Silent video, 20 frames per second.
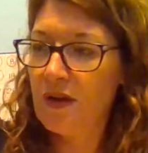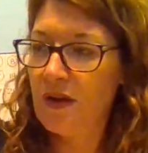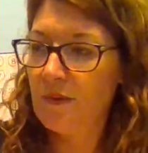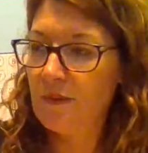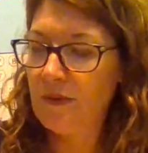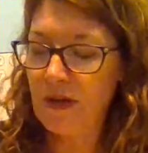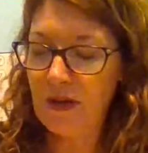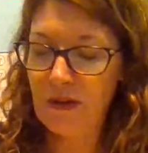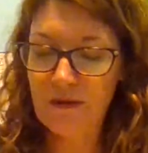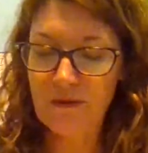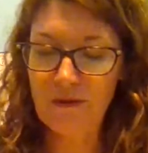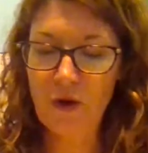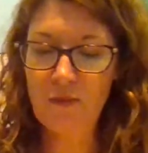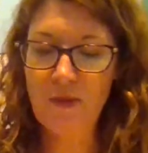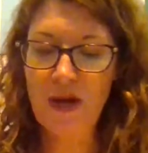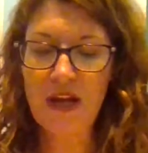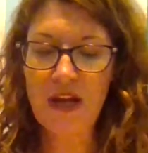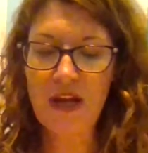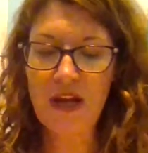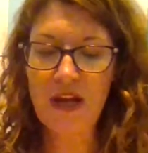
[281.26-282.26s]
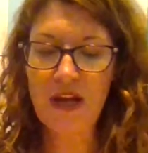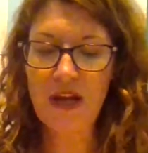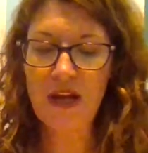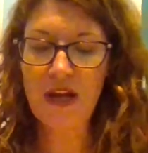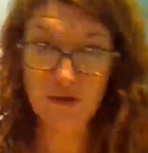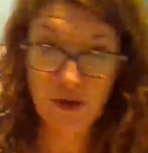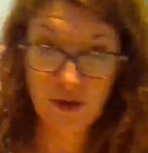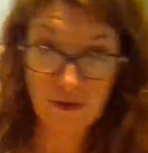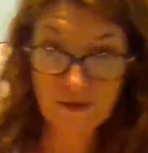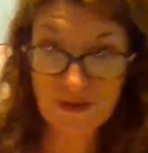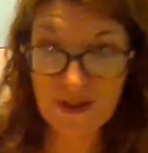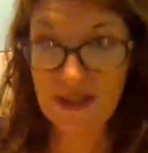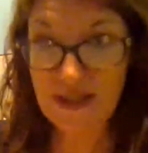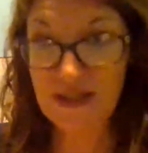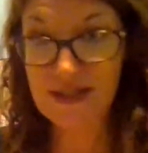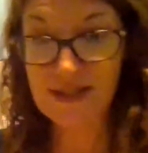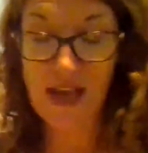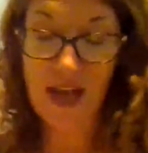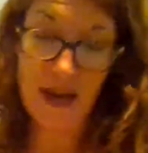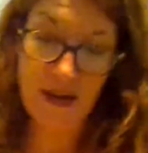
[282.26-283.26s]
I'm going to throw my eraser over to the
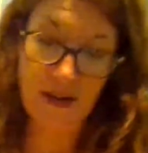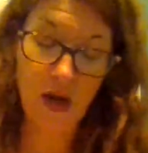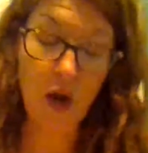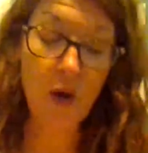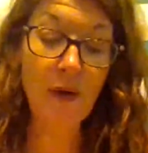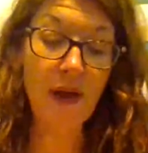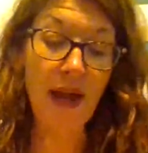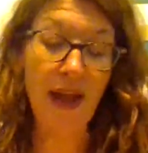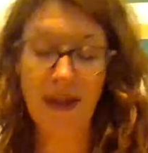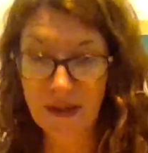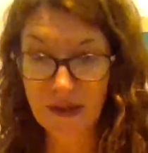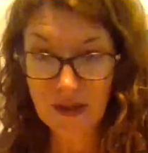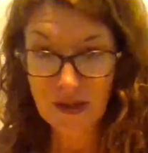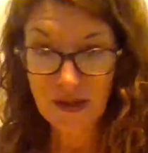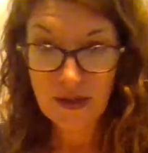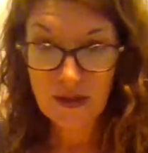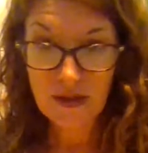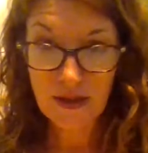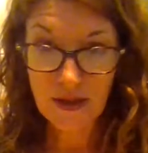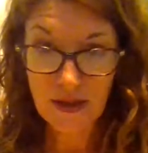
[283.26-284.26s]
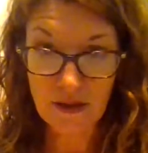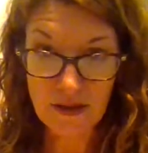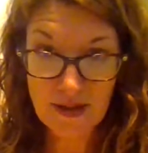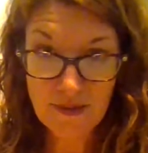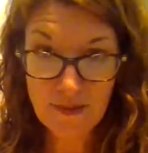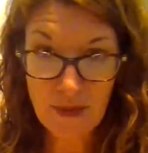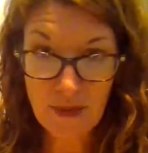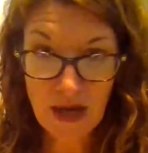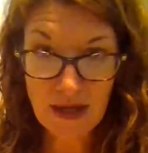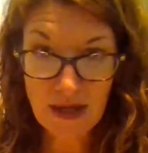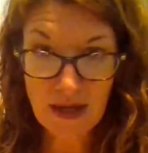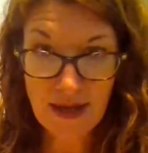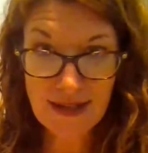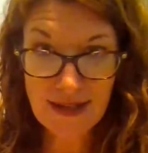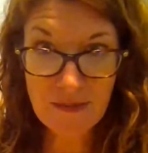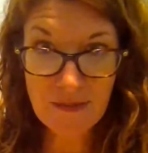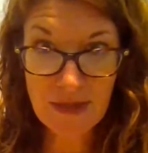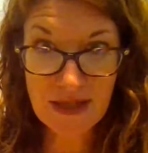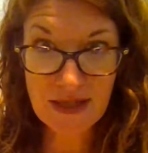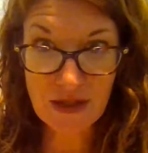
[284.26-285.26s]
side. Okay, here's my next
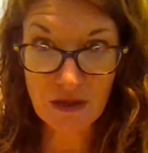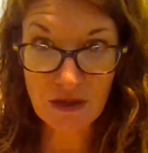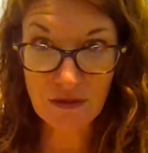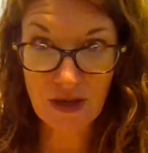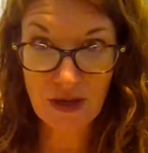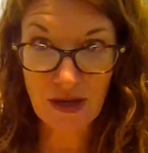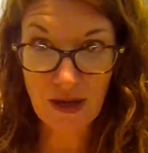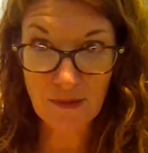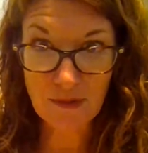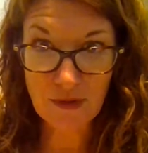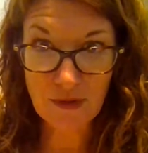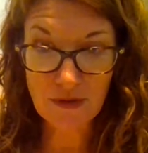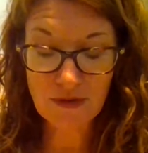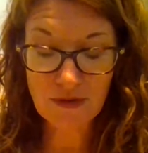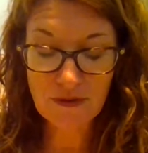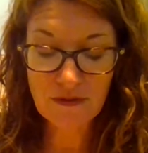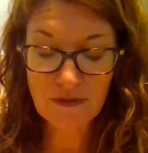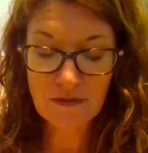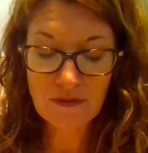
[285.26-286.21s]
mystery numbers.